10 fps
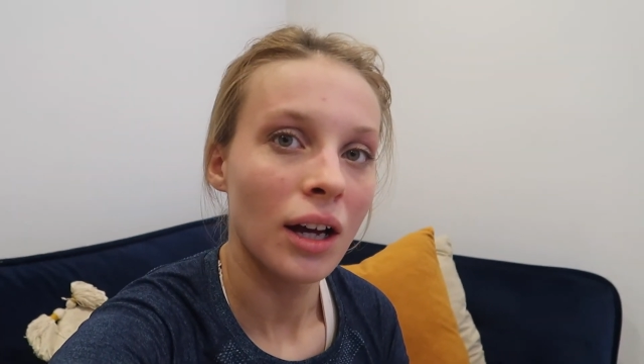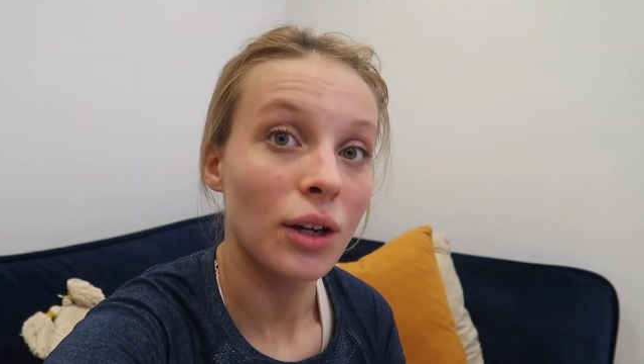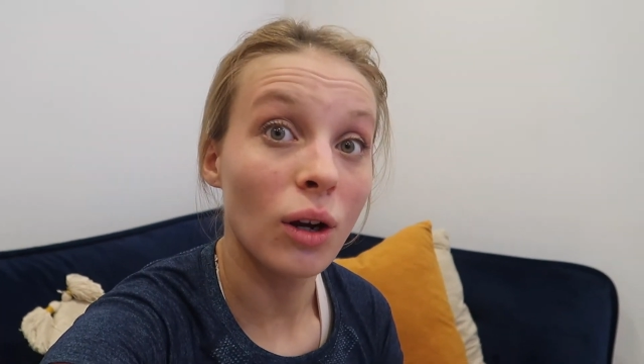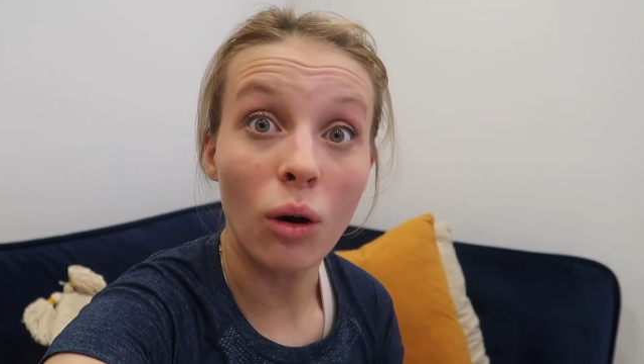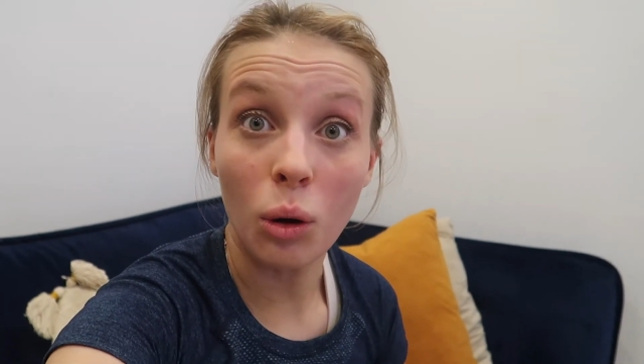
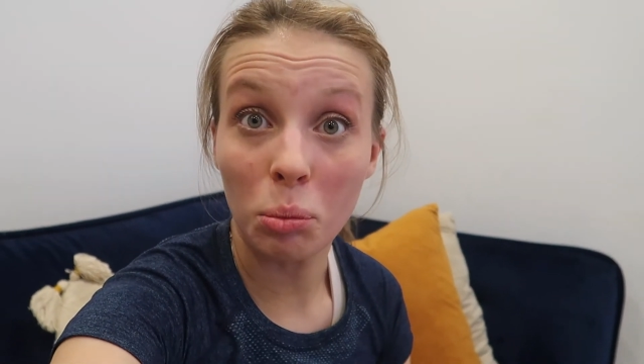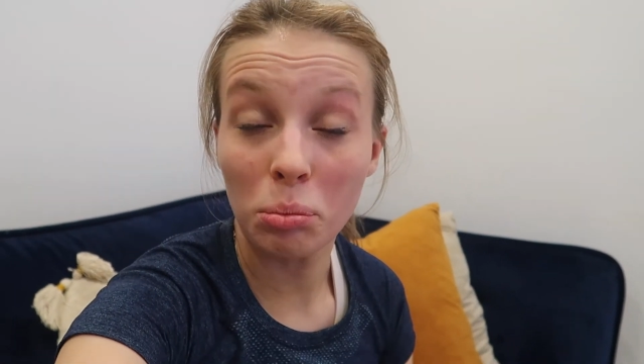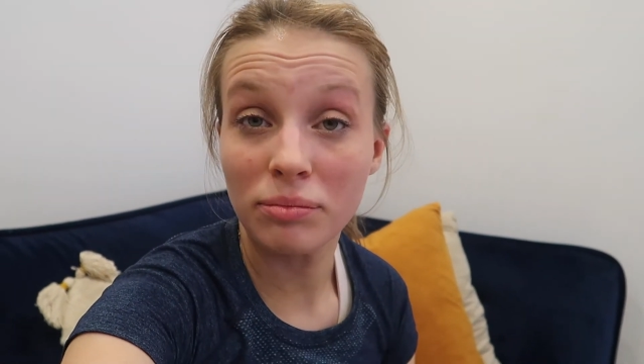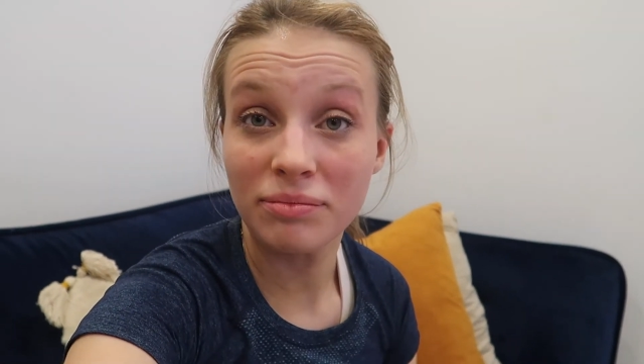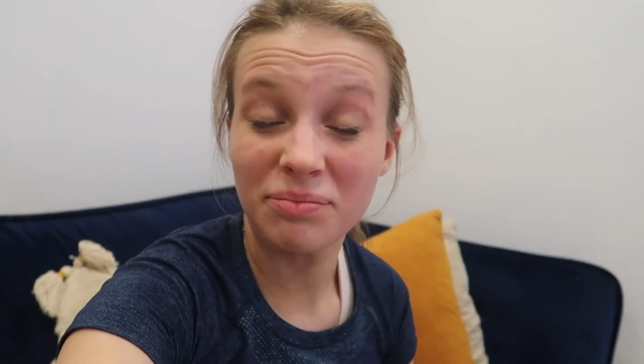not
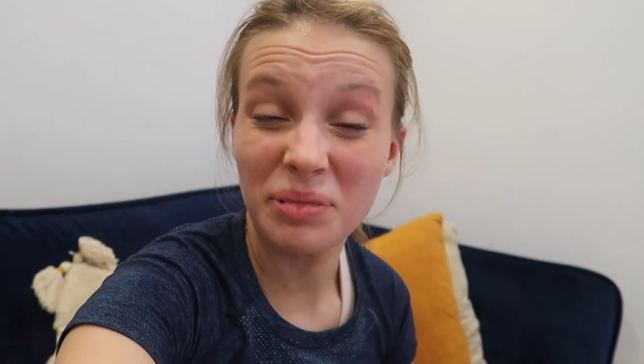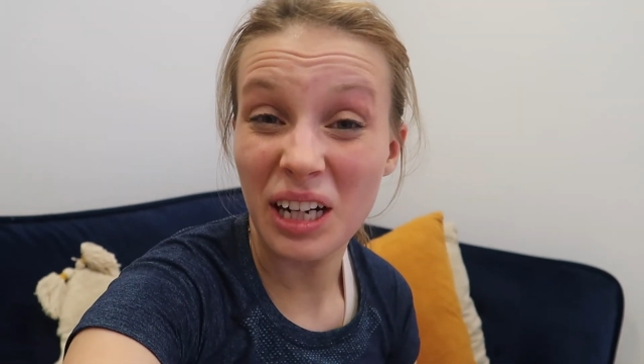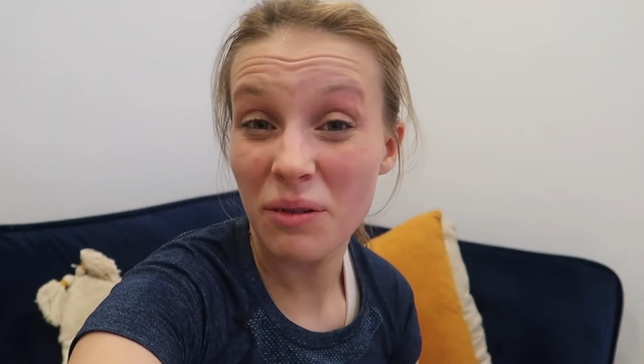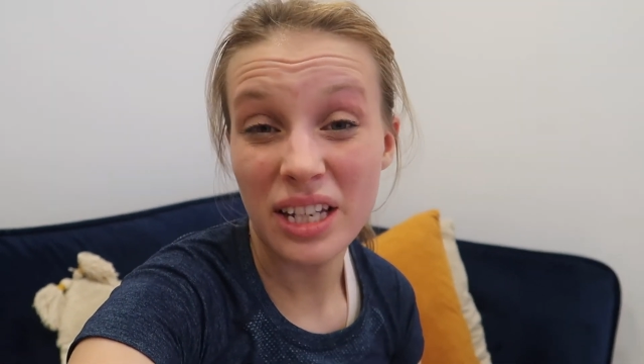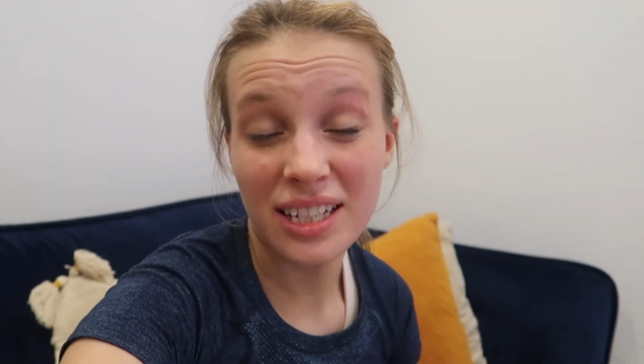
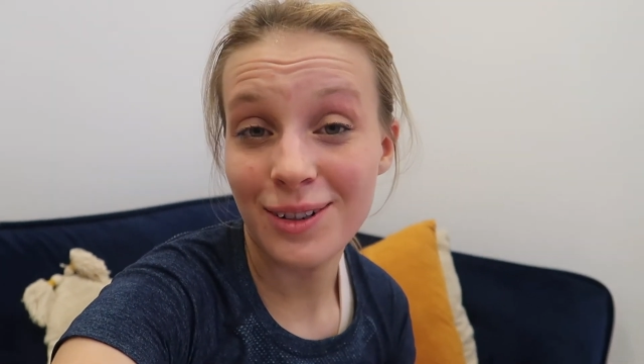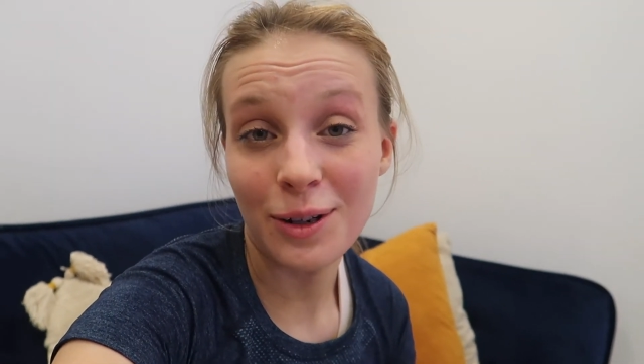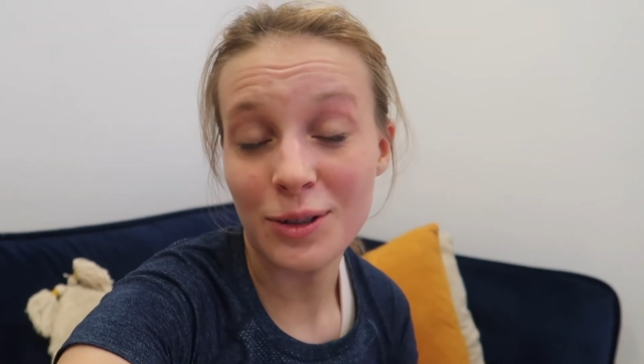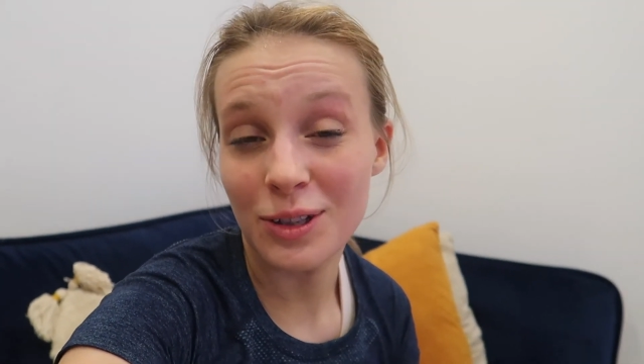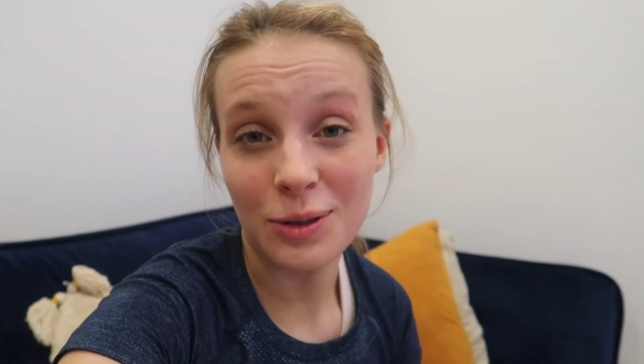become this
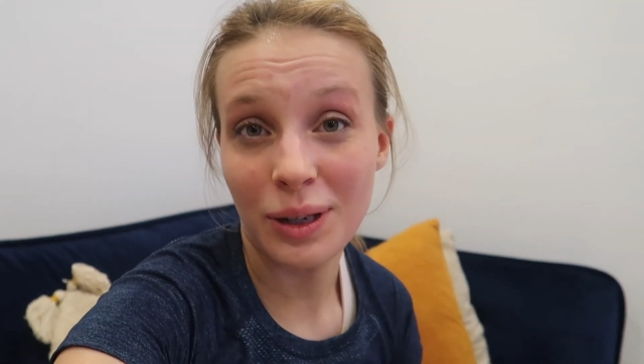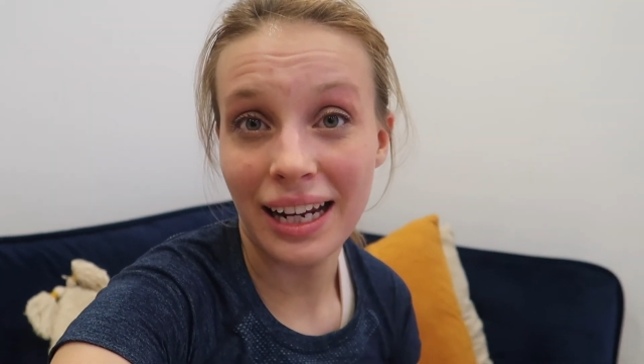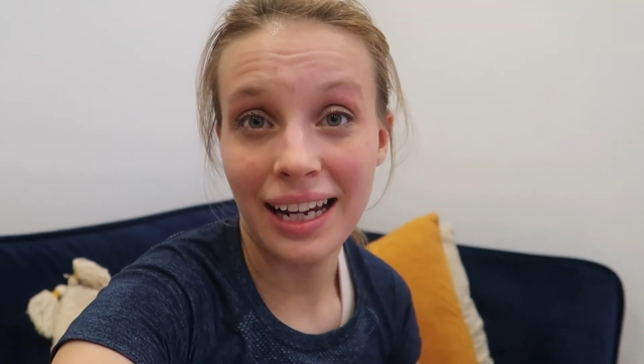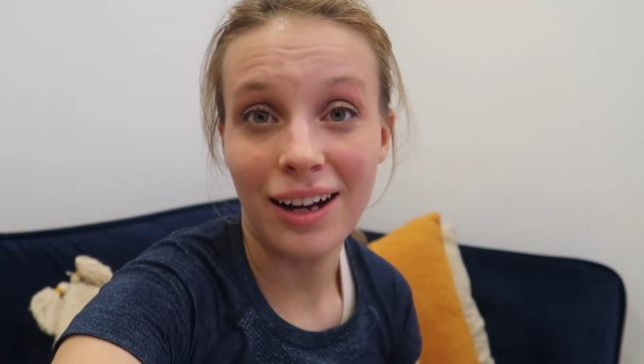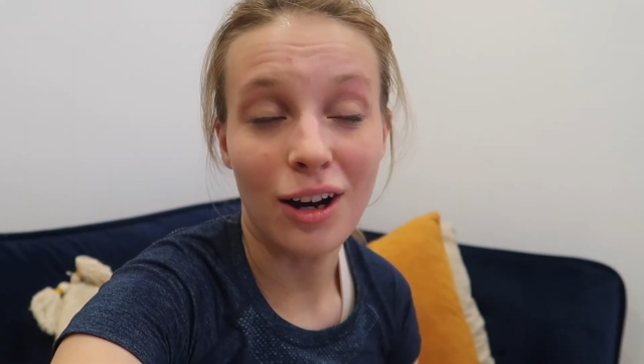gross and
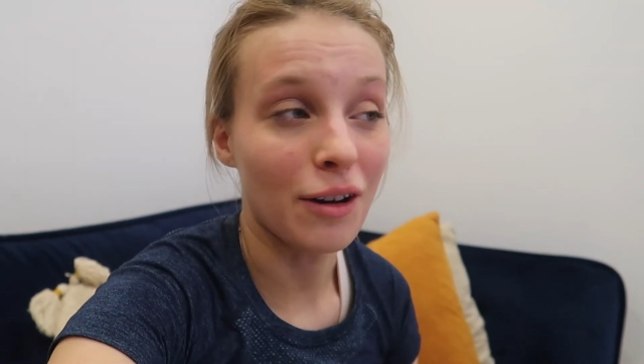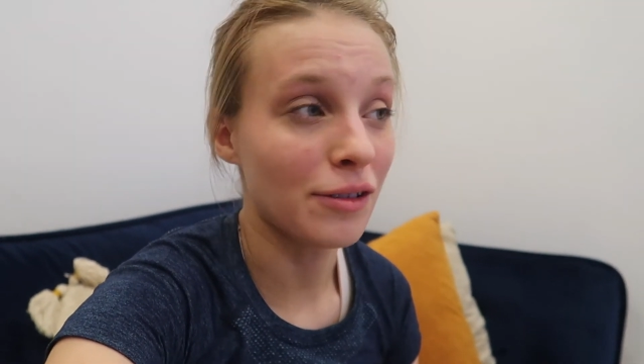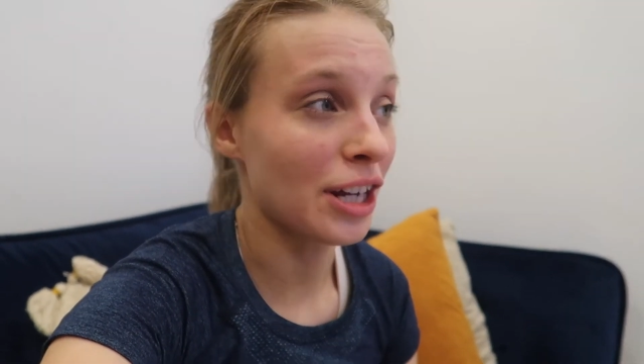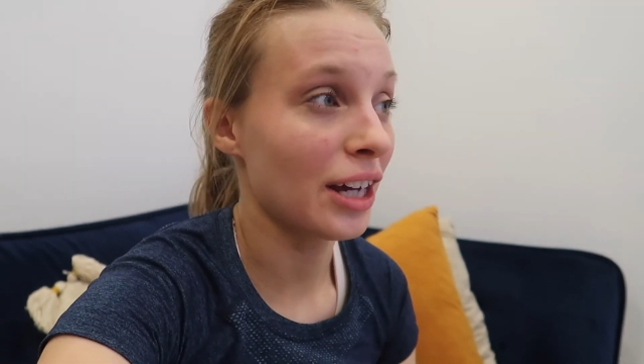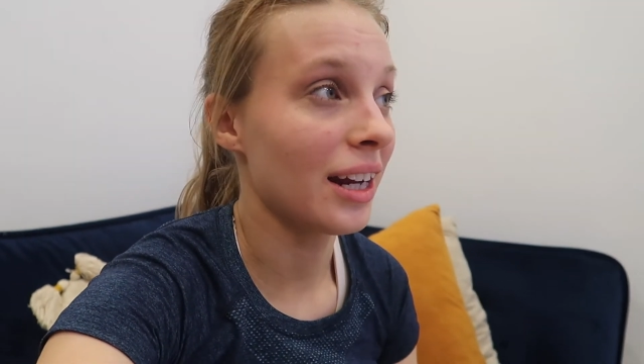sweaty
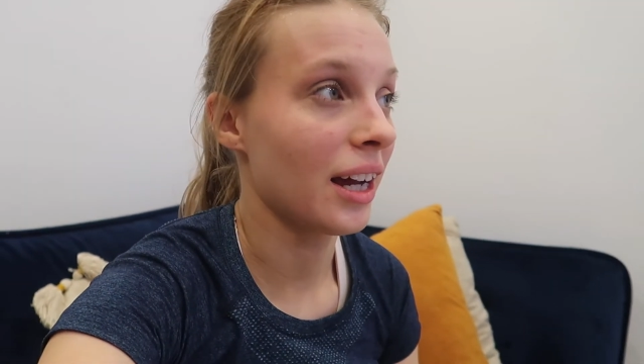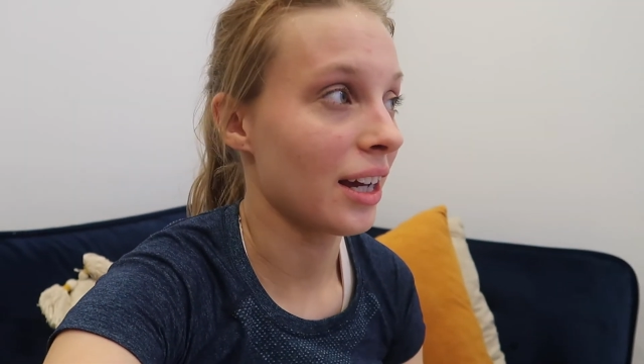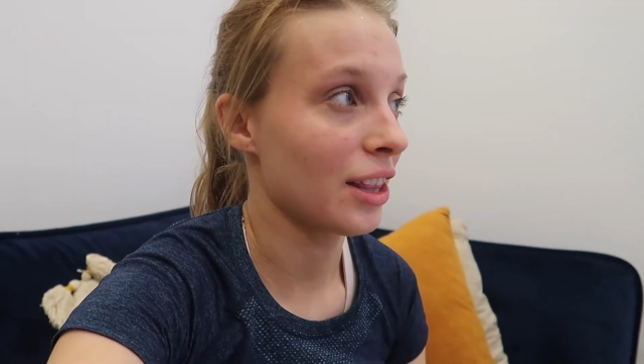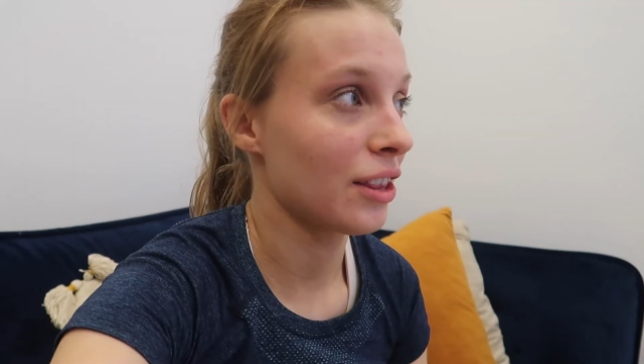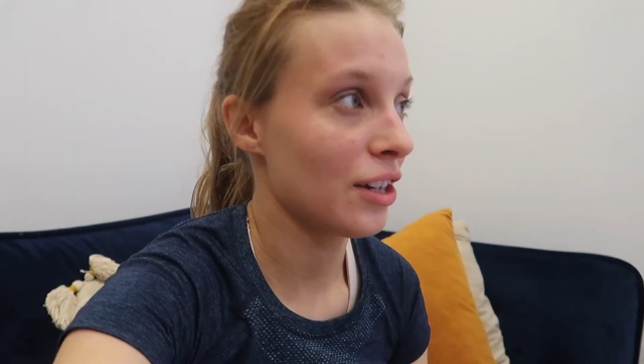after like
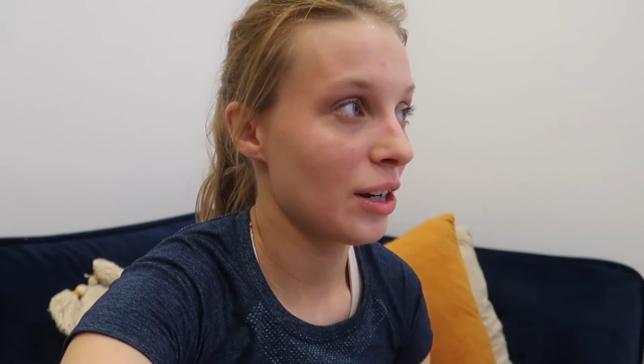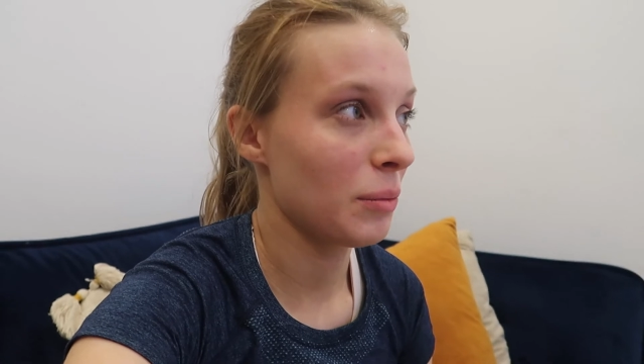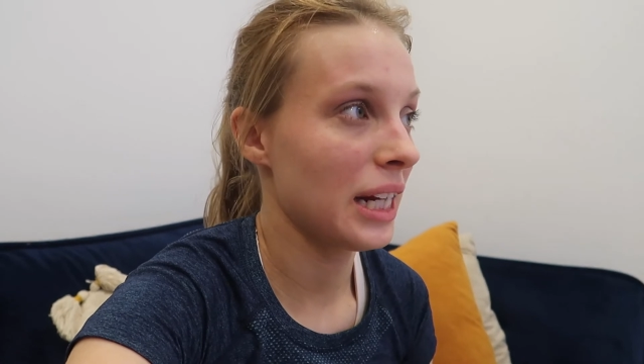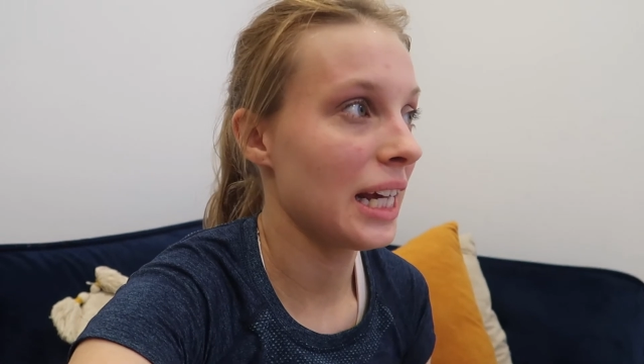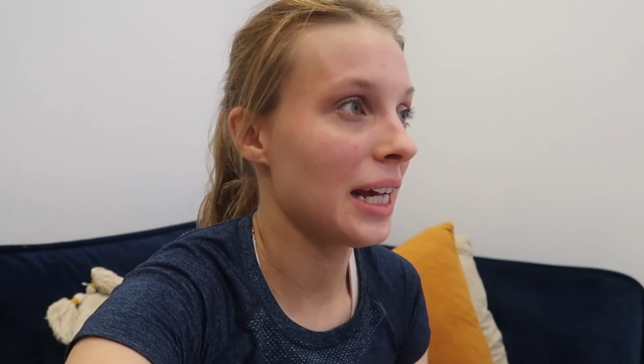a thirty
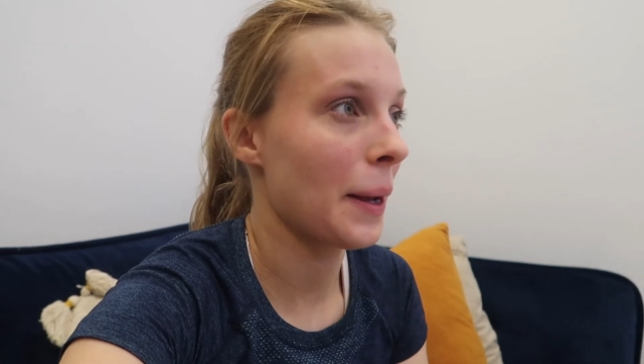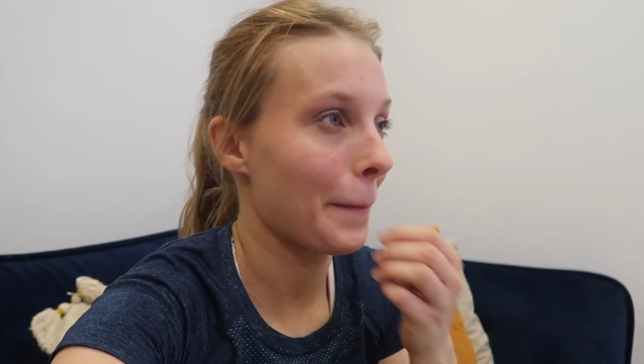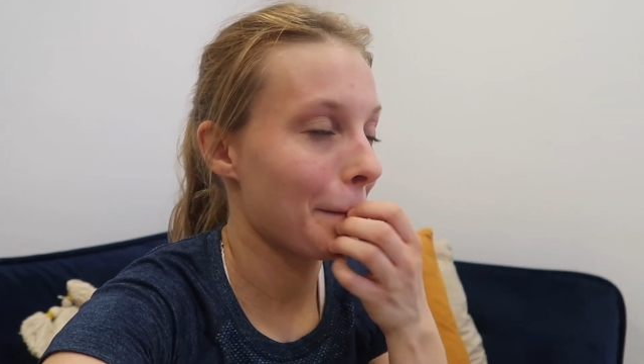minute